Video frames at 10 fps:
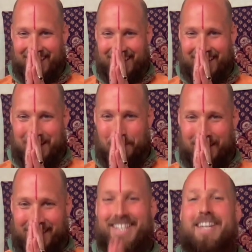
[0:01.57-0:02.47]

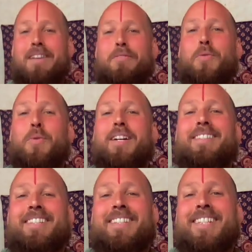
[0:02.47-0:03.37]
Namaste
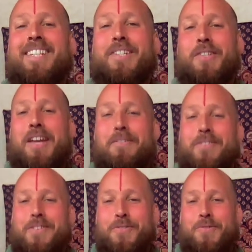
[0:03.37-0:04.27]
everyone, good
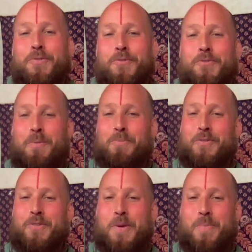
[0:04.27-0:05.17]
afternoon from
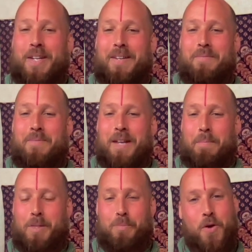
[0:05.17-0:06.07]
Germany. My name
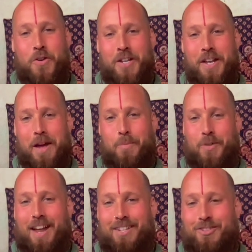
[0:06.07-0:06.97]
is Björn and I would
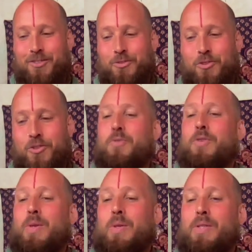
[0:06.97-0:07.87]
like to show
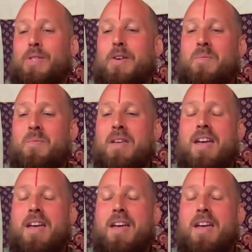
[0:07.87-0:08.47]
you some